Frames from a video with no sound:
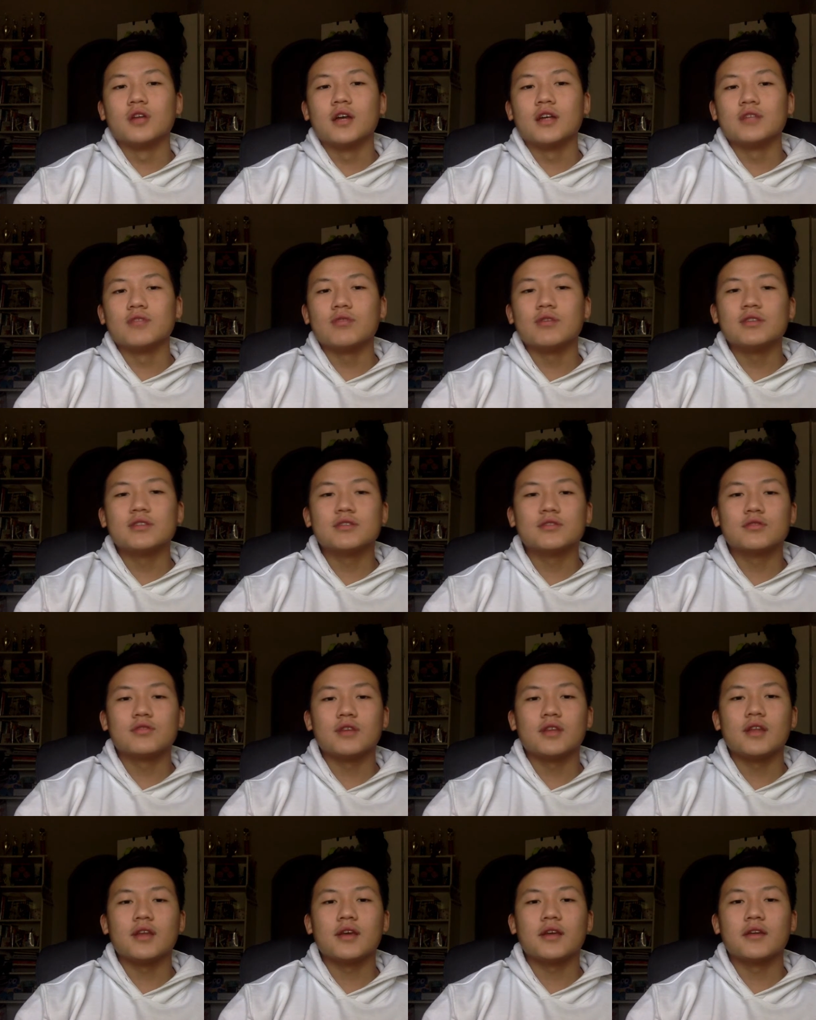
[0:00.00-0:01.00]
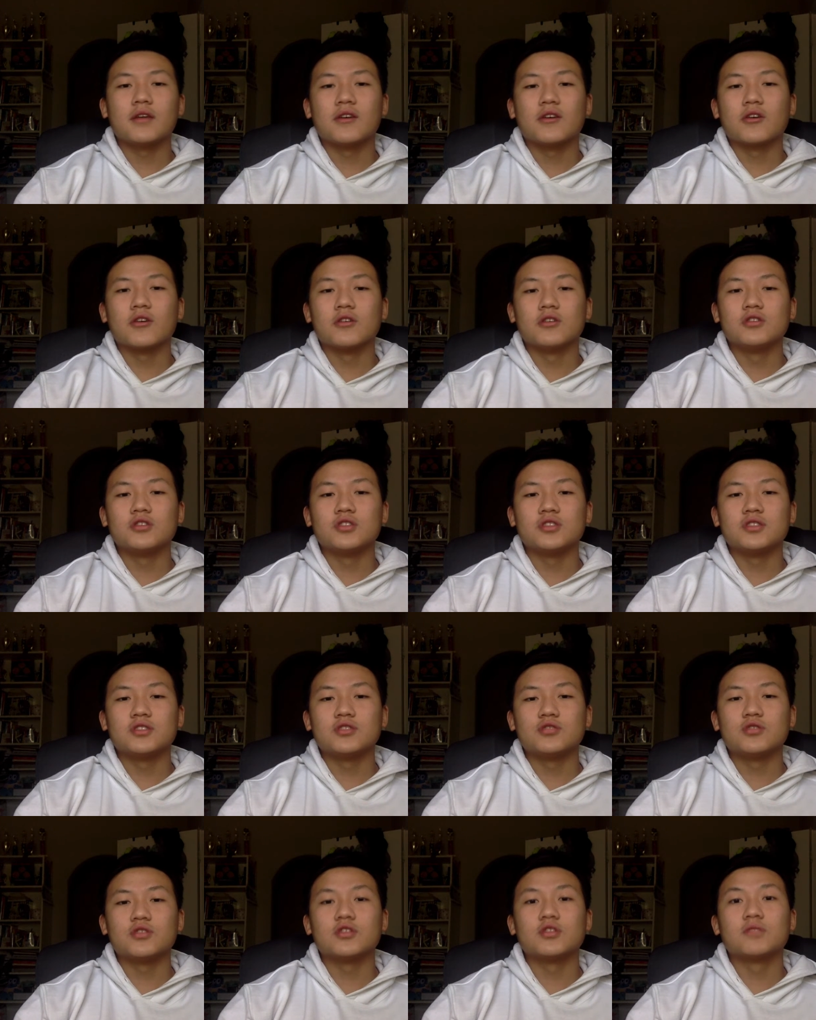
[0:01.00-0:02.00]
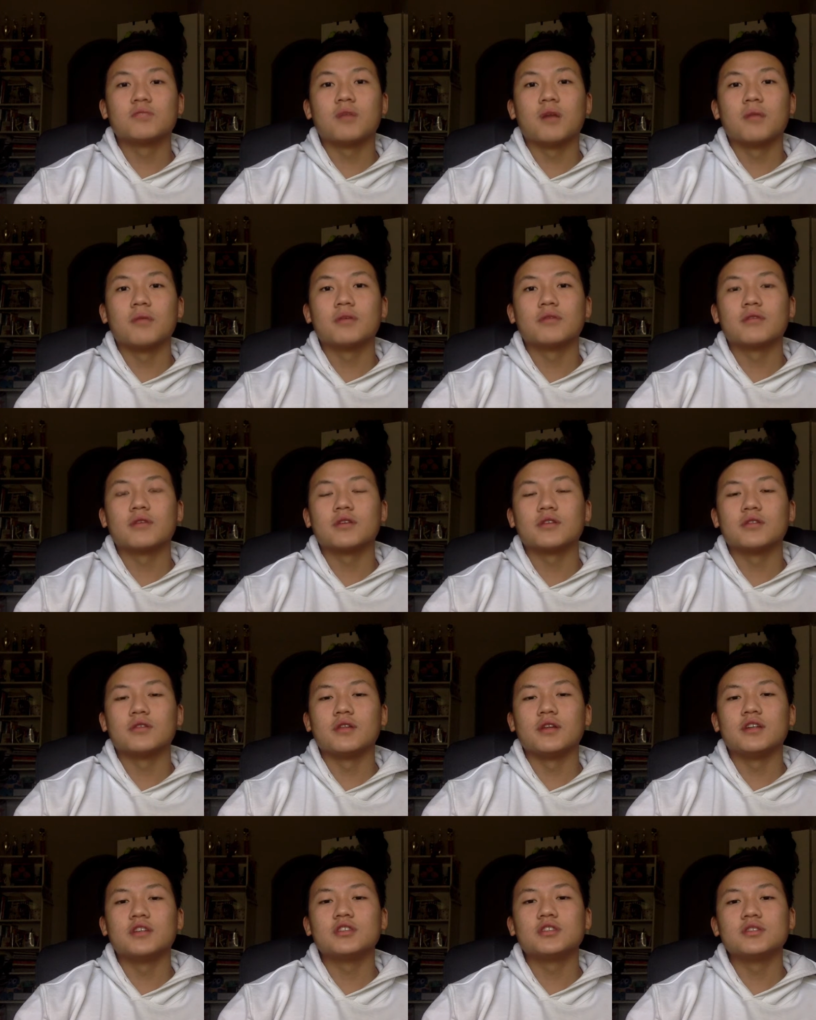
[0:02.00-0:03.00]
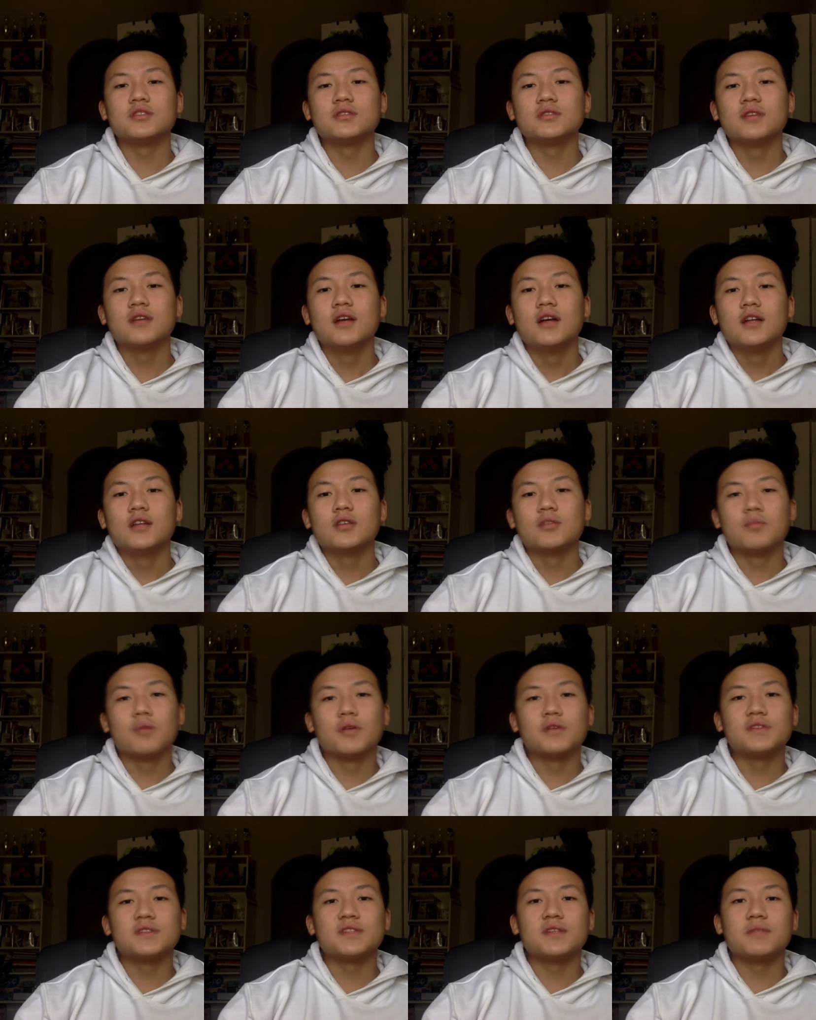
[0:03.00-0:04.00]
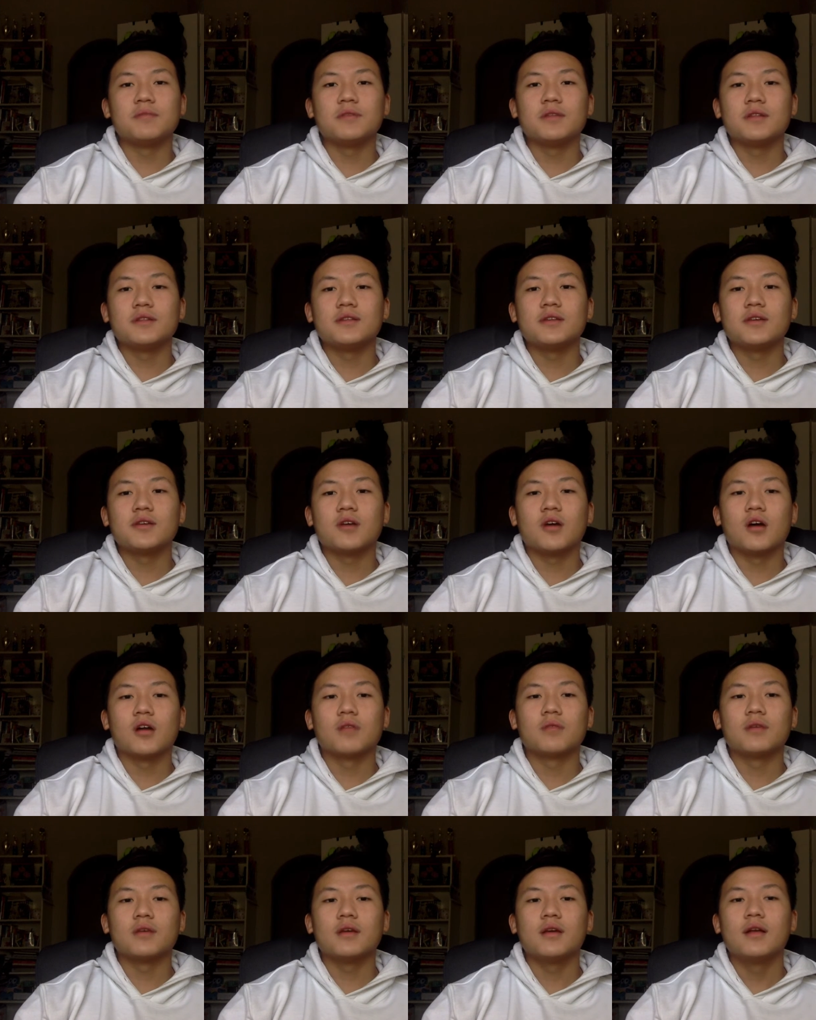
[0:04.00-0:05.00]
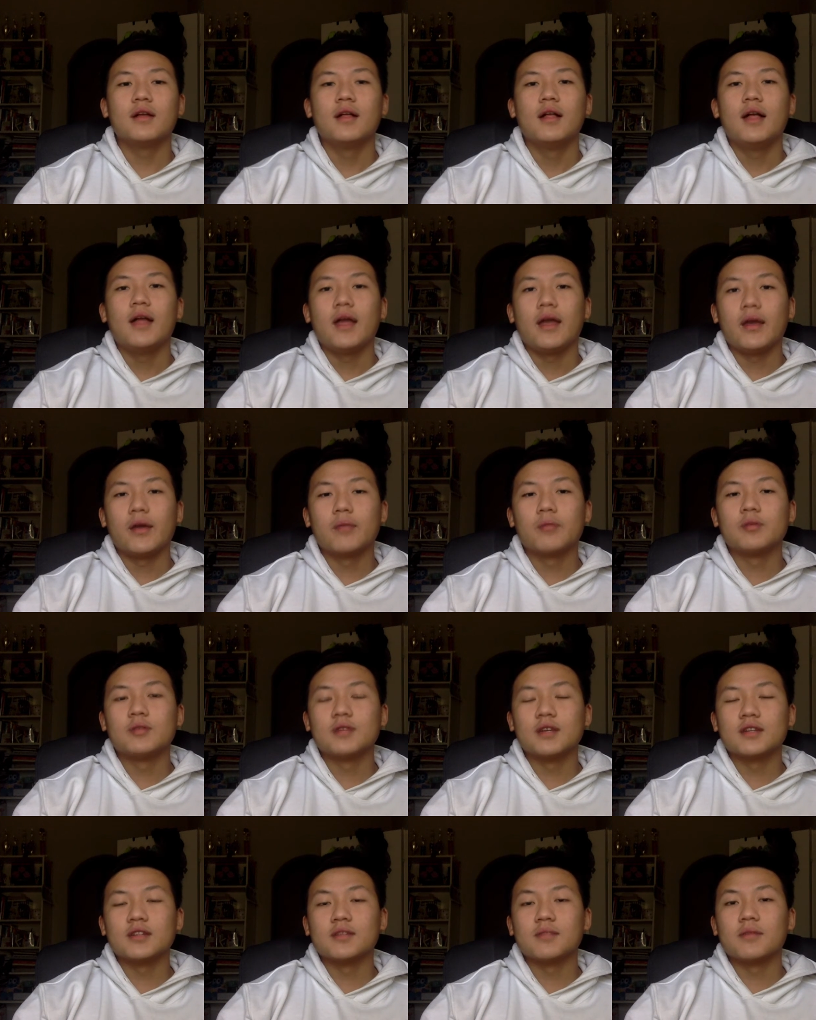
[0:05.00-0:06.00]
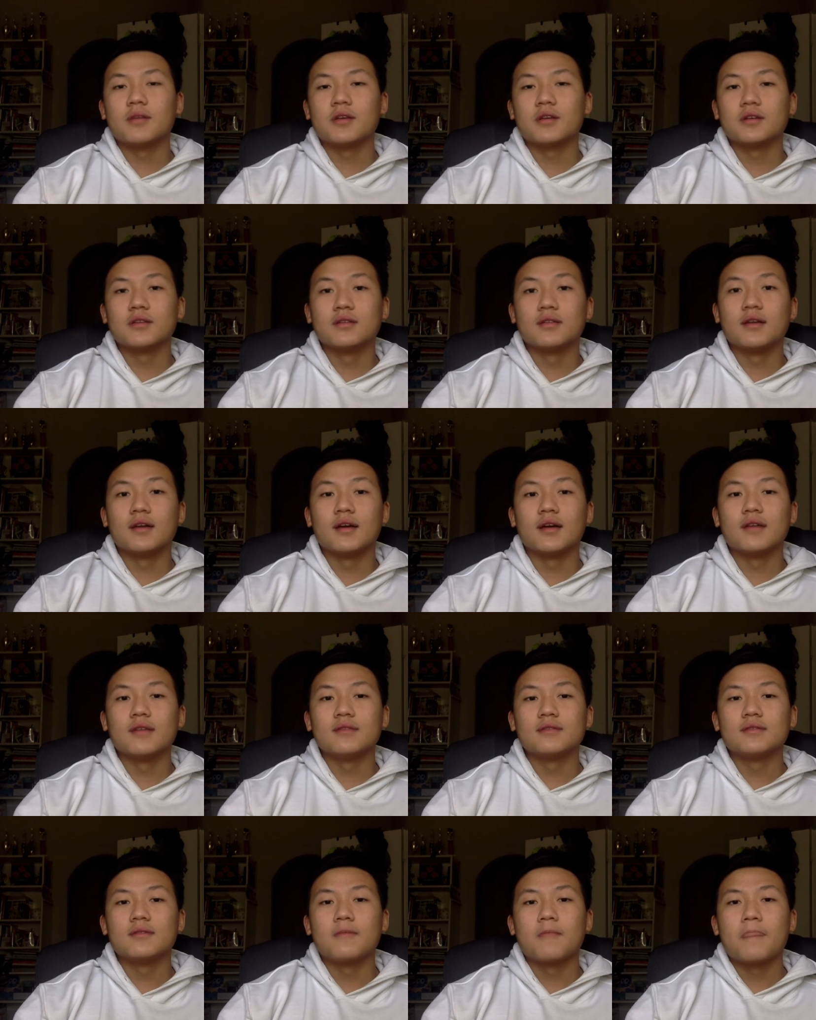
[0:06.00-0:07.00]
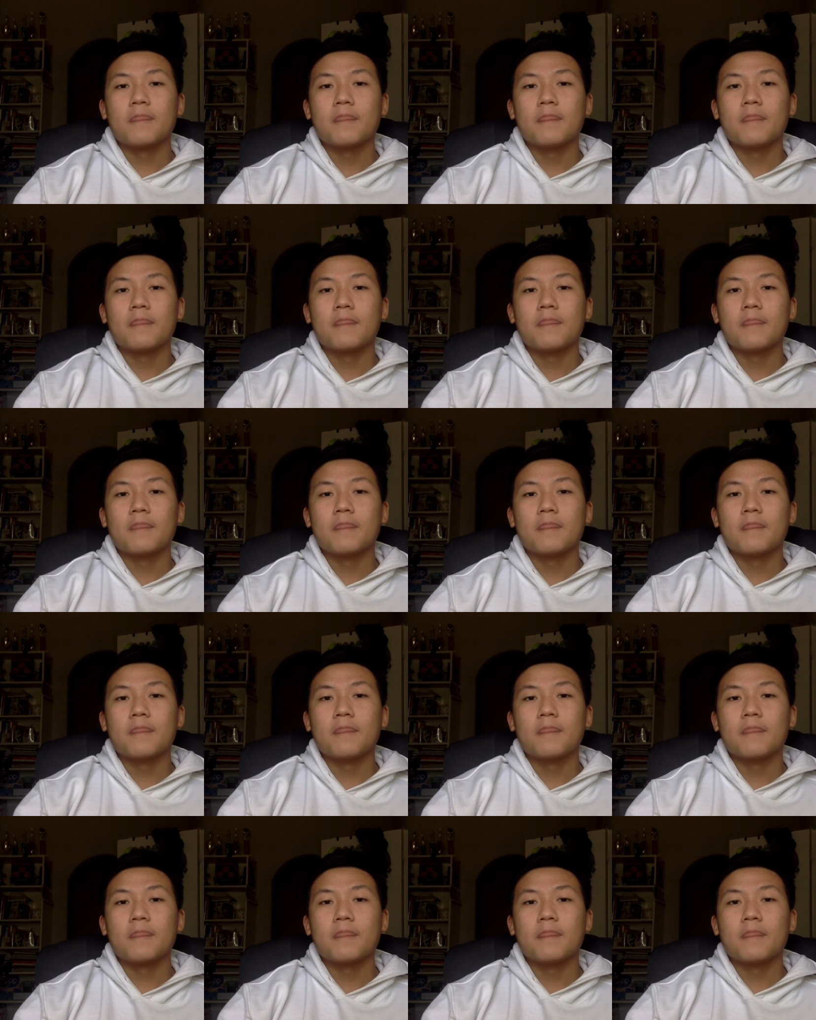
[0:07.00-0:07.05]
as well as creating and encouraging stricter public regulations to both stimulate the economy and protect American lives.